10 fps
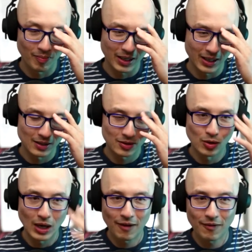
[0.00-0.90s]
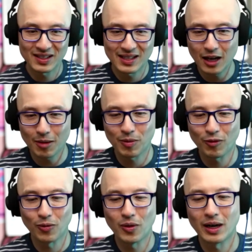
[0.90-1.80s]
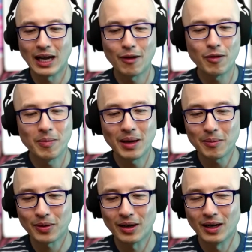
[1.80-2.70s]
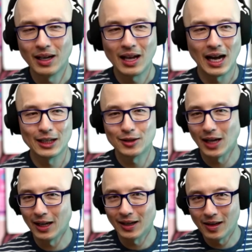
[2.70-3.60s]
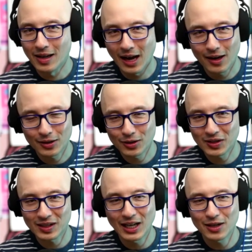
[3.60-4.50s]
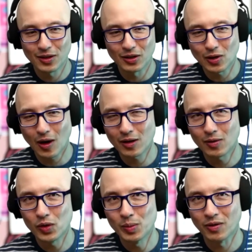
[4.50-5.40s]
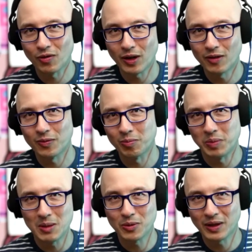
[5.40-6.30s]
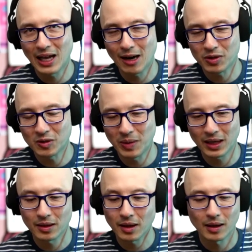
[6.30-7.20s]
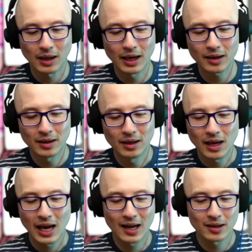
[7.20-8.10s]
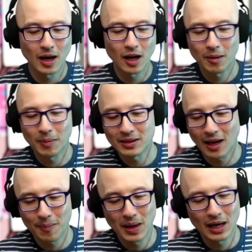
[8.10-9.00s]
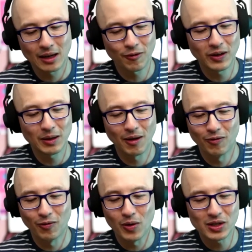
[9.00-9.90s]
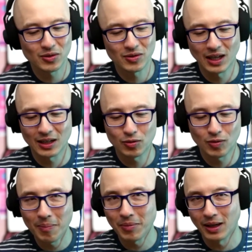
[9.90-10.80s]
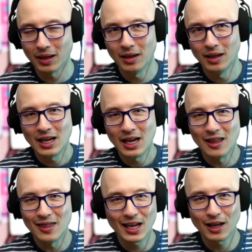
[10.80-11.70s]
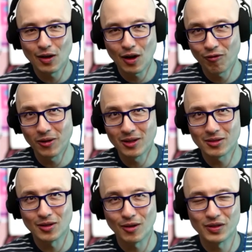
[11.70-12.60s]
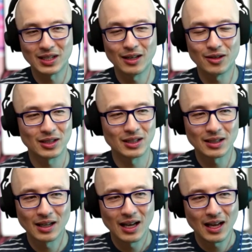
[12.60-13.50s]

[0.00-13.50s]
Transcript: because you haven't said it before. And I remember I got onto stage in a darkened room in front of people that I respected and liked, had to talk about typography. And my voice was like trembling and they could all feel this nervous energy. And